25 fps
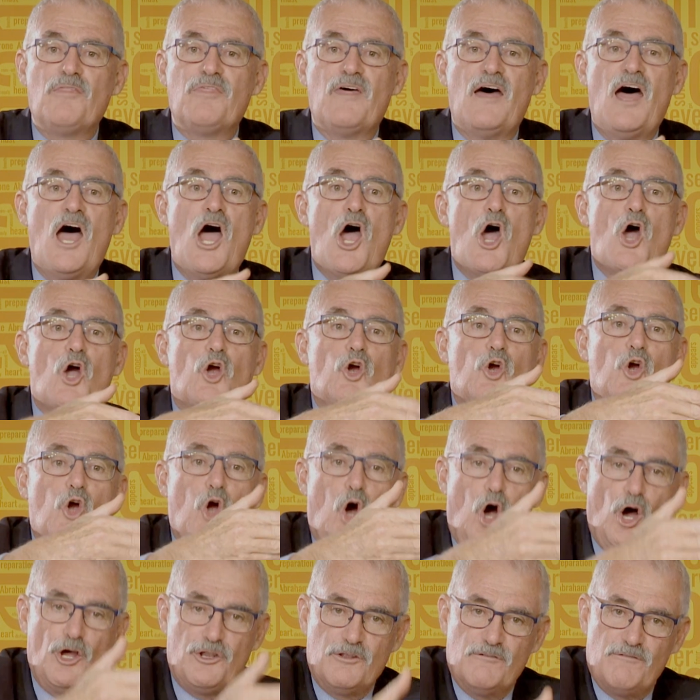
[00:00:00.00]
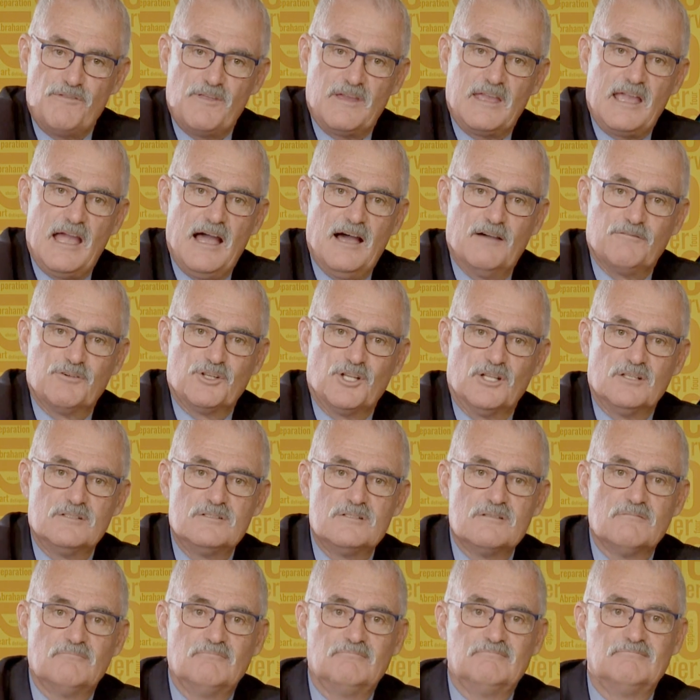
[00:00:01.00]
the God of the
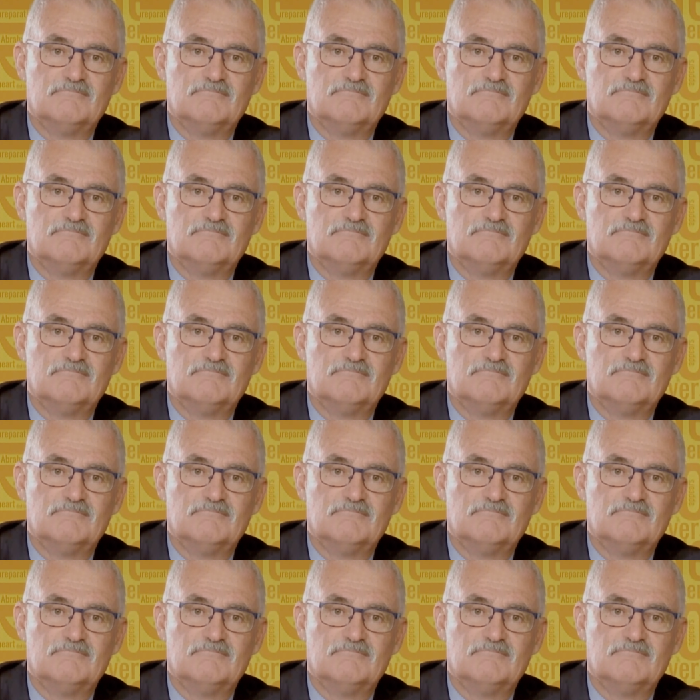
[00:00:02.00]
covenant